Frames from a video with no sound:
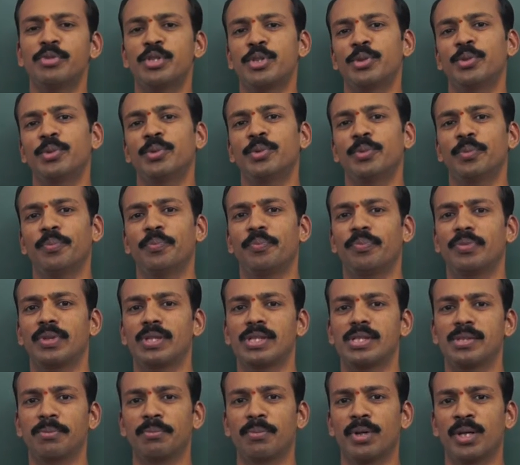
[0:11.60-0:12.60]
to
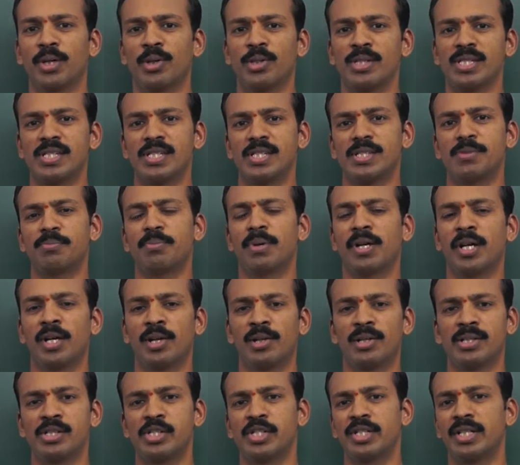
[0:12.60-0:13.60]
SYMBIOSIS
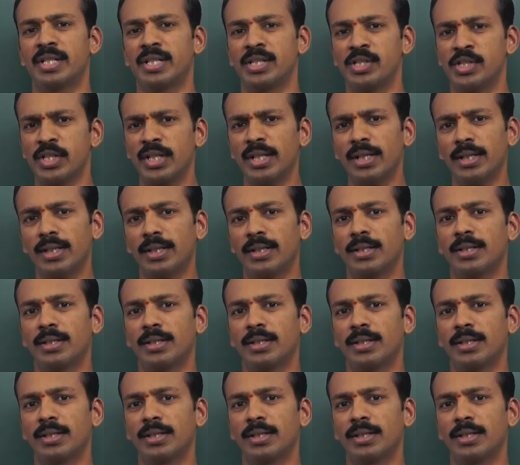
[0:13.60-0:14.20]
biology teacher.